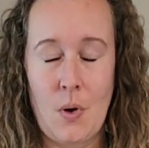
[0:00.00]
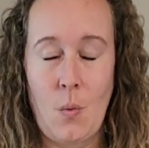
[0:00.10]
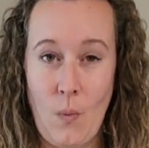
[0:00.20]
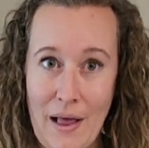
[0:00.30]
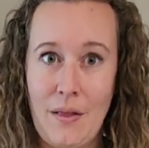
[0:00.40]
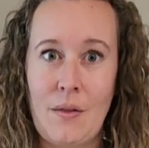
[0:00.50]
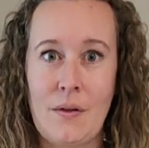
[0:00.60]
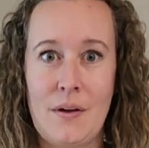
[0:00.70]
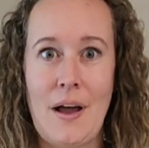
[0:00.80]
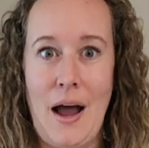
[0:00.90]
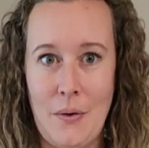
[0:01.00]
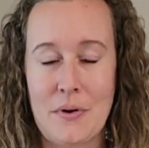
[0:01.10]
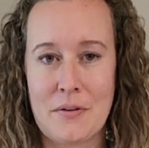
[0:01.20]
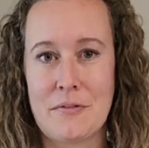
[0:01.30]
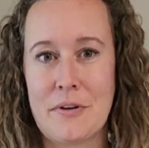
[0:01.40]
well
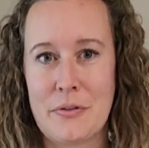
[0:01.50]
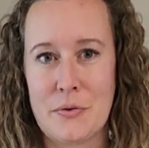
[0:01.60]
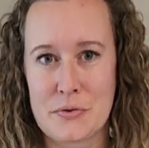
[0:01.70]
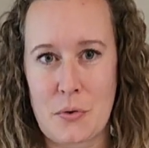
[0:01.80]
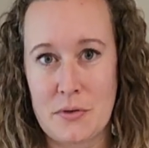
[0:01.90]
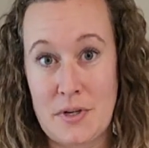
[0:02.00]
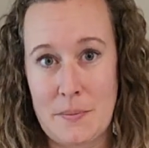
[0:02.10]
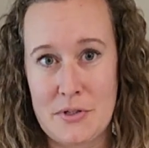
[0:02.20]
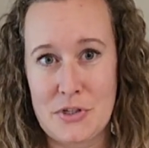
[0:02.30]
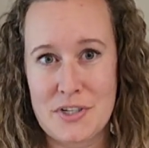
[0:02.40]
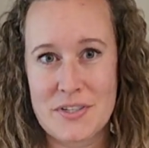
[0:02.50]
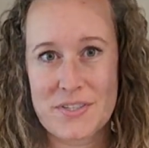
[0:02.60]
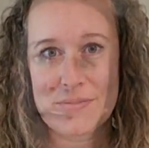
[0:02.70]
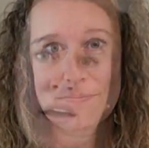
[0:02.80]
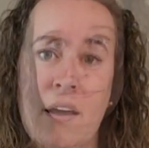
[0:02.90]
out of those cold
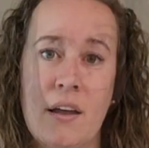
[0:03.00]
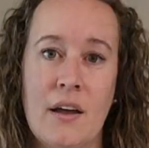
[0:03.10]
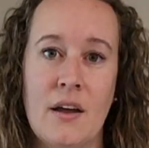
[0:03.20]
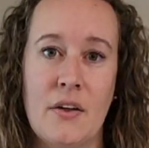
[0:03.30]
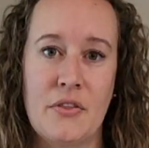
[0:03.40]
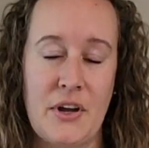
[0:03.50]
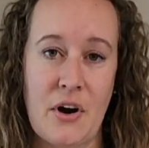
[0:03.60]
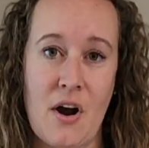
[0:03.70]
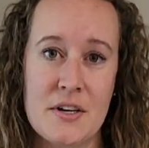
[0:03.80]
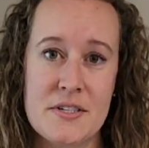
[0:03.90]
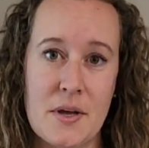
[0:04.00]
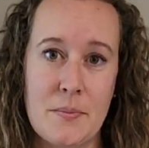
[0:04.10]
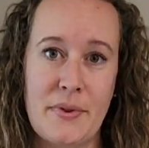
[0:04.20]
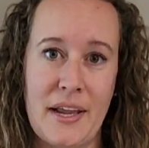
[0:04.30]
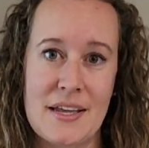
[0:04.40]
temperatures. There are
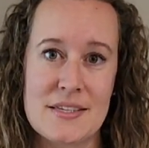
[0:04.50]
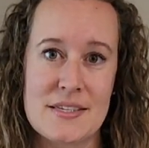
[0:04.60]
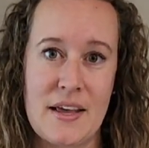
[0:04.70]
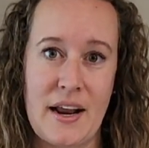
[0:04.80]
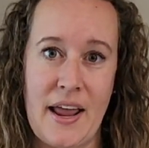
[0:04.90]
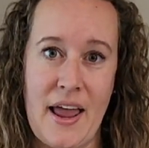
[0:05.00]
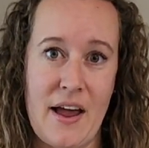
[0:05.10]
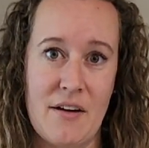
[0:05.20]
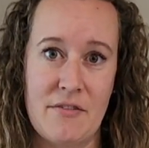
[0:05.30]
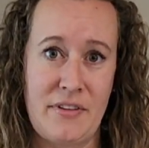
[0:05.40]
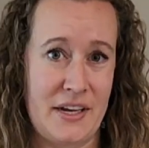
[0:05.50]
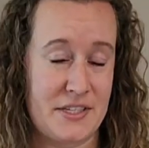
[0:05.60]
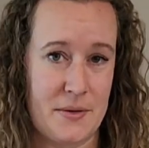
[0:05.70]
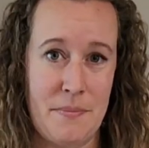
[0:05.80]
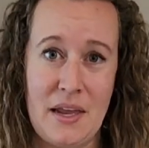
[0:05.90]
some plants that I have,
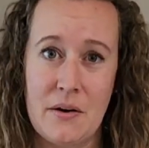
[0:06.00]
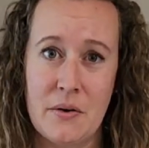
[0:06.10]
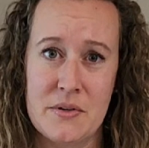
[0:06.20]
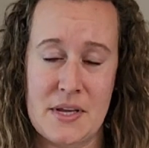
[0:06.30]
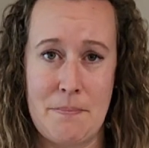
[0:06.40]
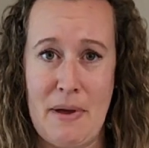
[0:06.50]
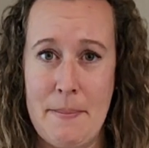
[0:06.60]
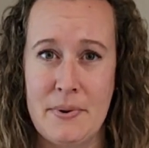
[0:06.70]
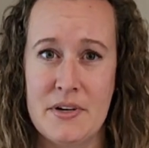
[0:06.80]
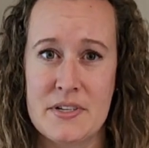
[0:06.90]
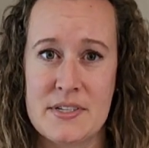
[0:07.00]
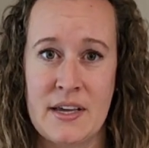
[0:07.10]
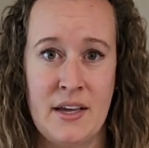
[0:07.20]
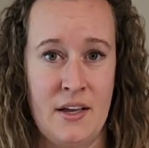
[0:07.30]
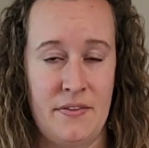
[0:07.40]
like tomatoes and peppers,
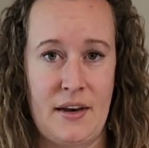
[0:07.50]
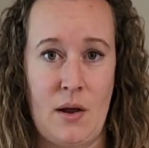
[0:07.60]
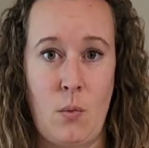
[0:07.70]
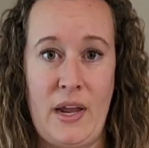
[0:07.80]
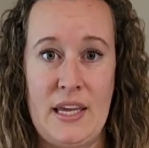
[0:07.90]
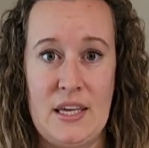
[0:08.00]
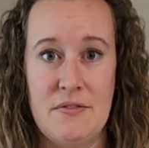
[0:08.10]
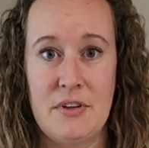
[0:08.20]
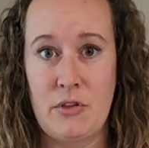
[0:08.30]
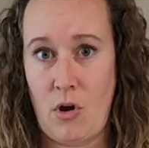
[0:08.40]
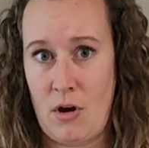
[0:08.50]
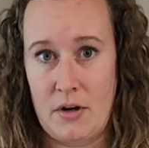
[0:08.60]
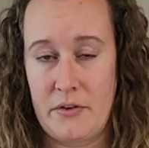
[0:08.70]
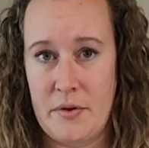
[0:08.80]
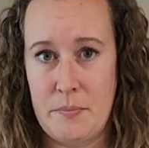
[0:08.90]
that I wait even
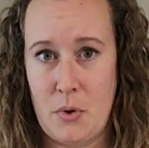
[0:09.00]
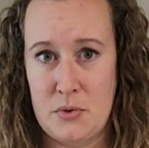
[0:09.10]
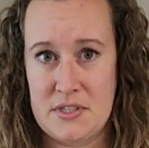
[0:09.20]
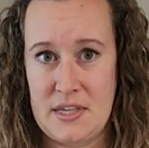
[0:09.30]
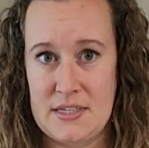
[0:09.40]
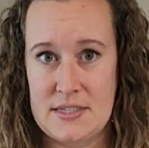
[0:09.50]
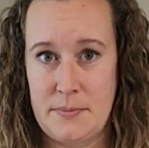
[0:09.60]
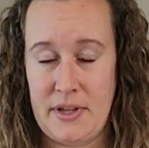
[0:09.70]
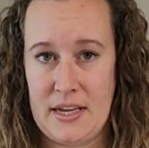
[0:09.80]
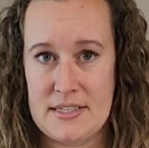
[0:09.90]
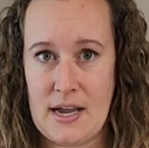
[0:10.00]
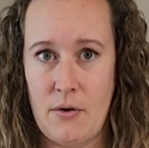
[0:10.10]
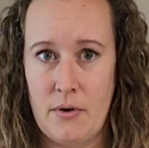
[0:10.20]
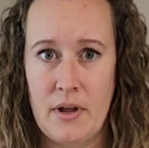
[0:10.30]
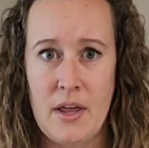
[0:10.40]
longer than most things to plant
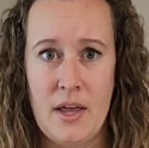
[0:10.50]
out,